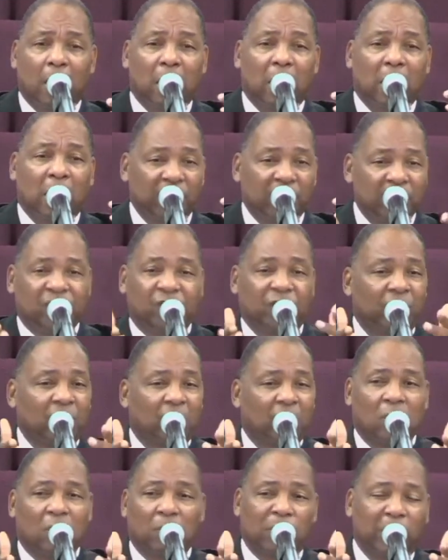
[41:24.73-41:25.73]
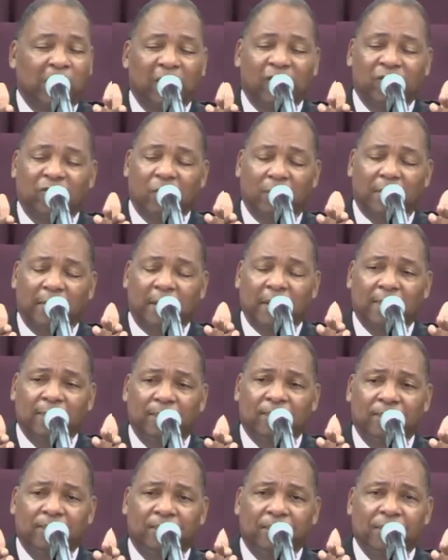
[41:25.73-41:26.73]
This is a good place to be.
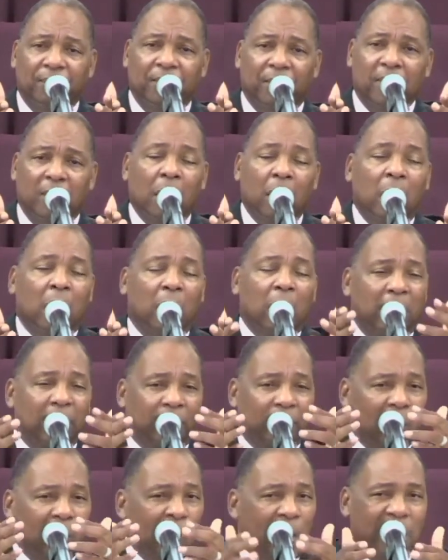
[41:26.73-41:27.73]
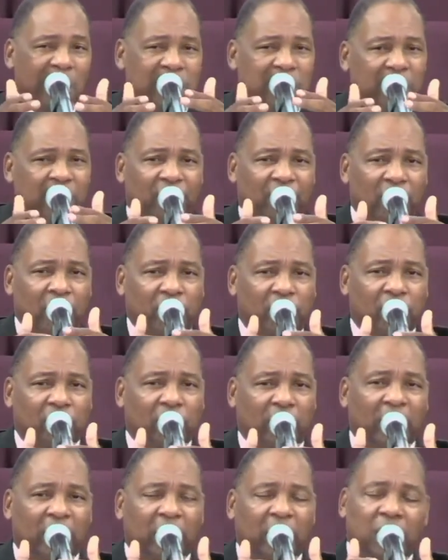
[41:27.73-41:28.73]
If you're watching
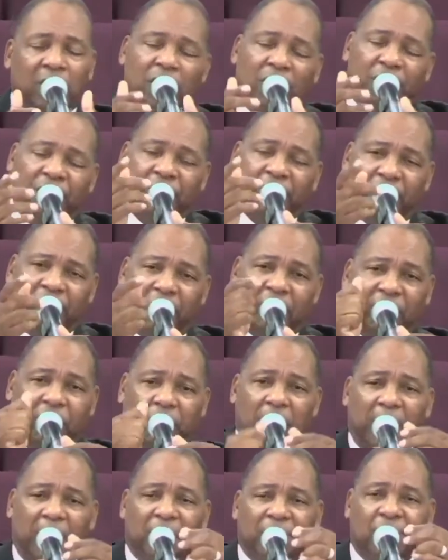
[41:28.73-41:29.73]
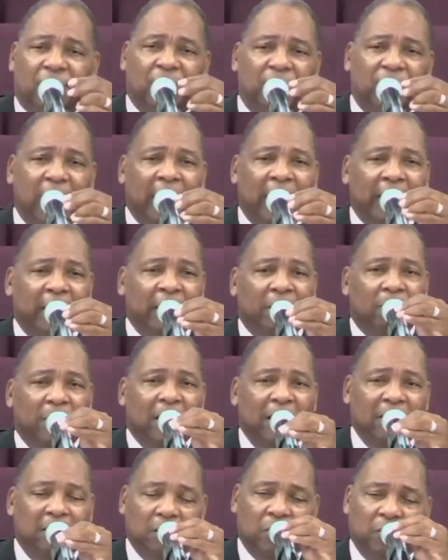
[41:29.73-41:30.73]
virtually, send us a message in our
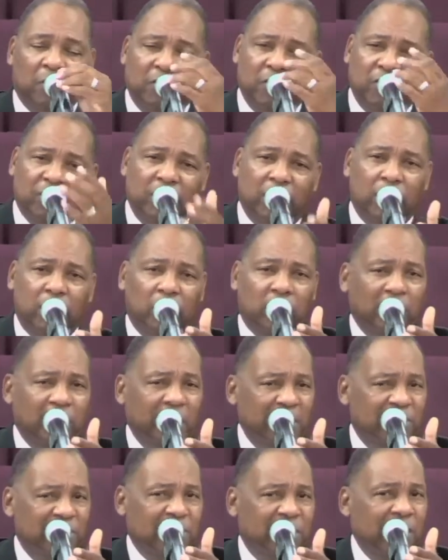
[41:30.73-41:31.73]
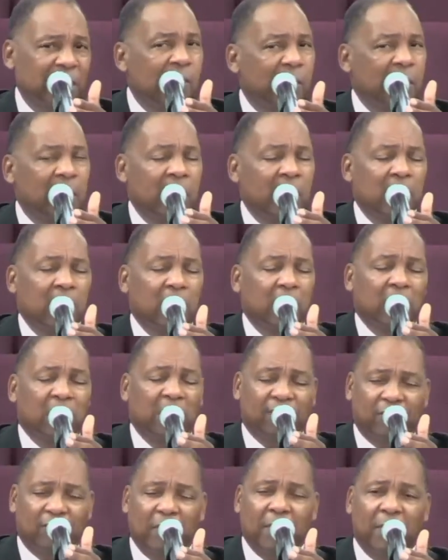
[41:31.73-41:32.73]
inbox and we'll send you the necessary
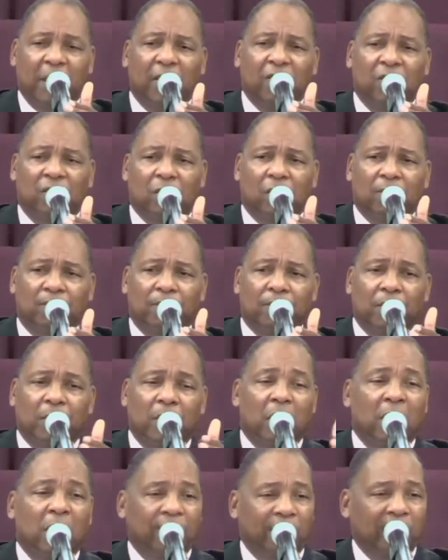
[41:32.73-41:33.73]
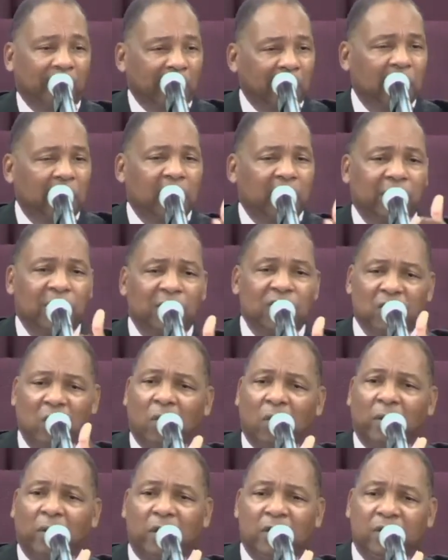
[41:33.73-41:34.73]
information. If you're here in this
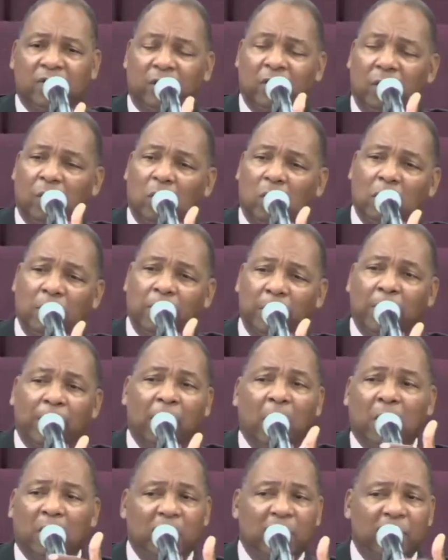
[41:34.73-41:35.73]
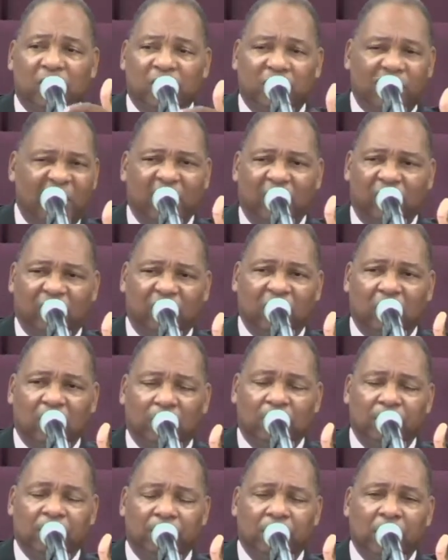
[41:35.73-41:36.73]
audience and you want to be a part of this fellowship,
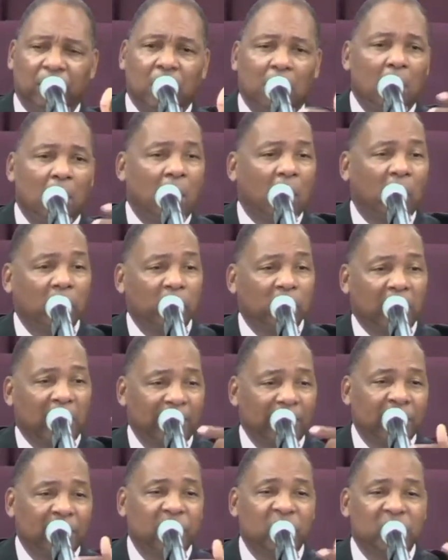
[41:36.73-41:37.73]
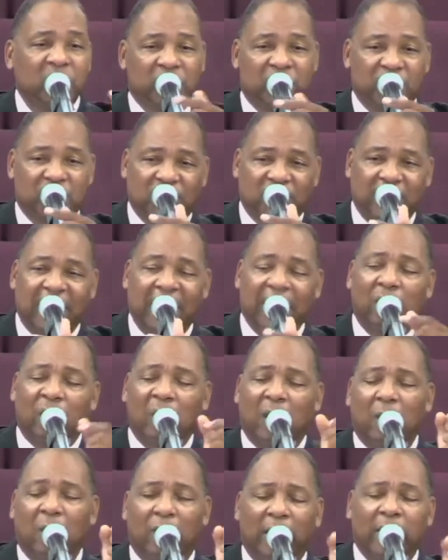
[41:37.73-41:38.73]
all you have to do is just stand
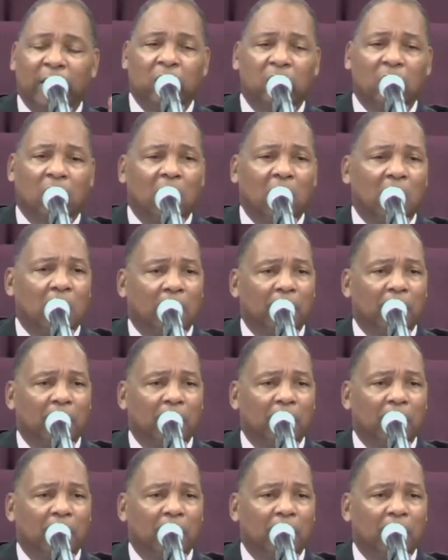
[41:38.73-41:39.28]
right where you are.